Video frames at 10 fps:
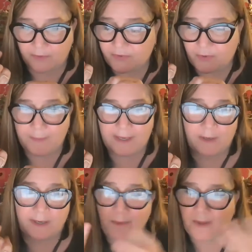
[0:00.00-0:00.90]
so many
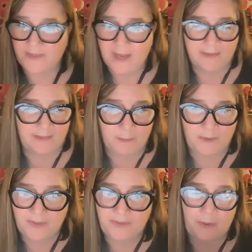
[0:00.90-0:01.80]
great communities. Some of
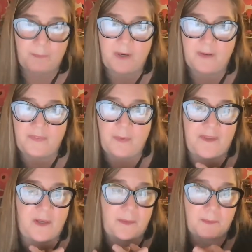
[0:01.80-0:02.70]
us are a part of
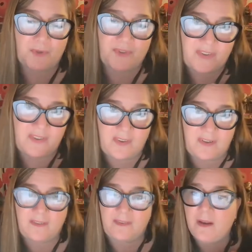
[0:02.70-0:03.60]
something called the
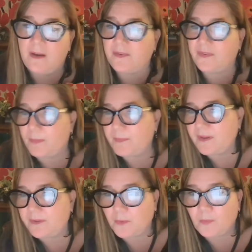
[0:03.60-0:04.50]
Persistence. For some of the
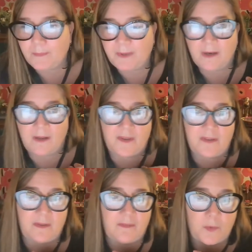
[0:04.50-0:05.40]
other women on
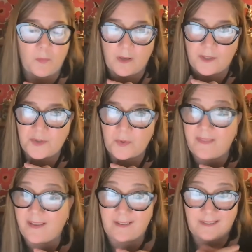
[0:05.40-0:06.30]
this, if you want to join
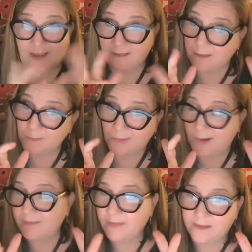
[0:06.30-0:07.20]
that, it's actually
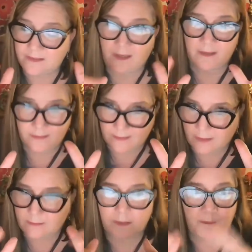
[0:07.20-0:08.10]
private, it's not
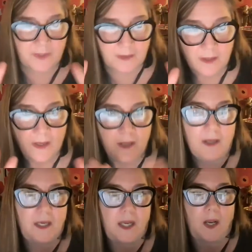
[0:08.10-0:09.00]
secret, but
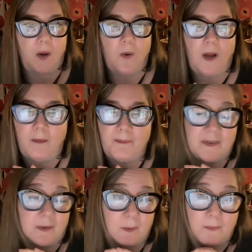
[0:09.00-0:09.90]
you know, it's
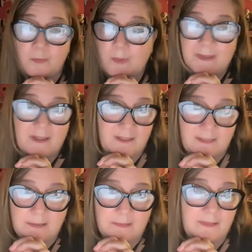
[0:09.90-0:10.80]
a group of women
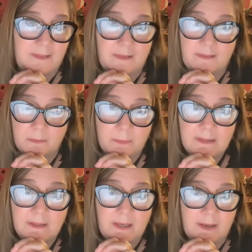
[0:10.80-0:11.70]
consultants. It's a
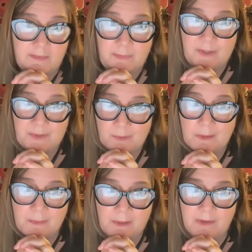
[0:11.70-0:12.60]
really kind of special
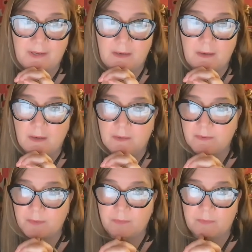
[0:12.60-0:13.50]
community for
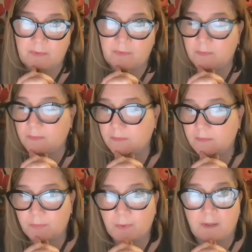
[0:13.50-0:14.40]
those of us who do
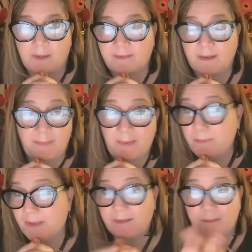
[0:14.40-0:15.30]
this work. It's not that
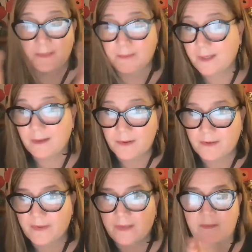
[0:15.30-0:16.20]
big, it's about 300
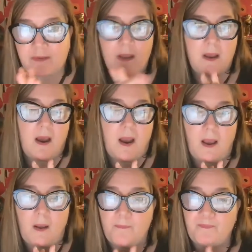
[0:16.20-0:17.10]
of us.
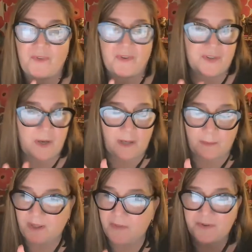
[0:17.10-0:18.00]
There's a
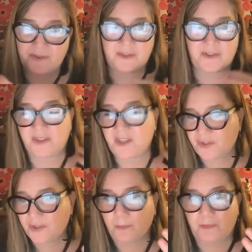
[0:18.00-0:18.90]
couple others. There's a
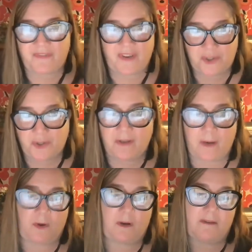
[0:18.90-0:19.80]
digital professional
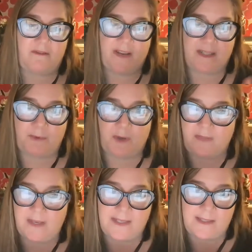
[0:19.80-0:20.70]
network on Facebook
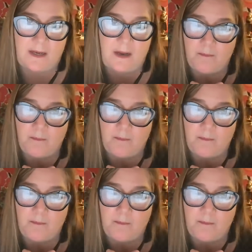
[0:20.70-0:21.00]
that's